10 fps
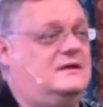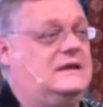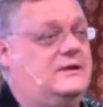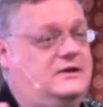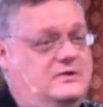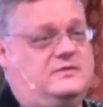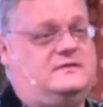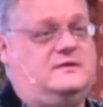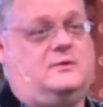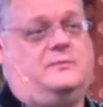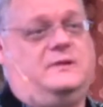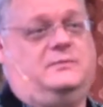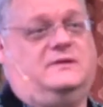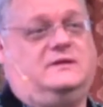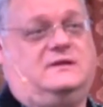Now I know that there were
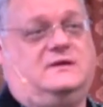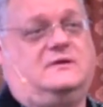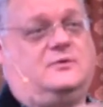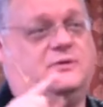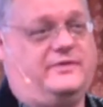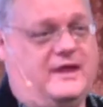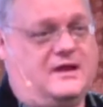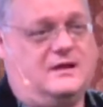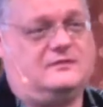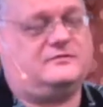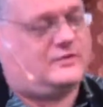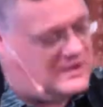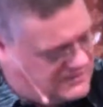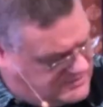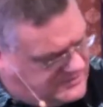people in here who were there, so
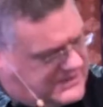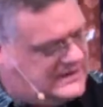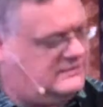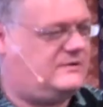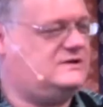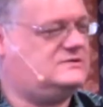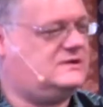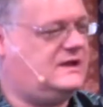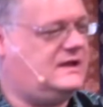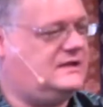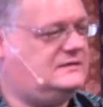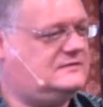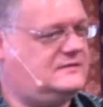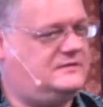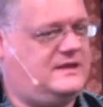I'll go ahead and raise your hands.
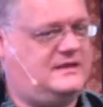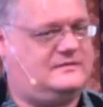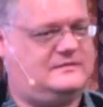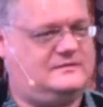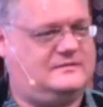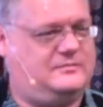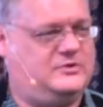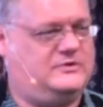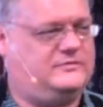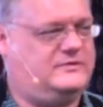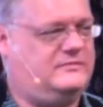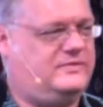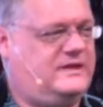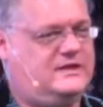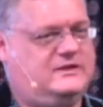So yes, beautiful,
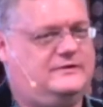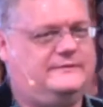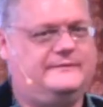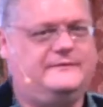thank you.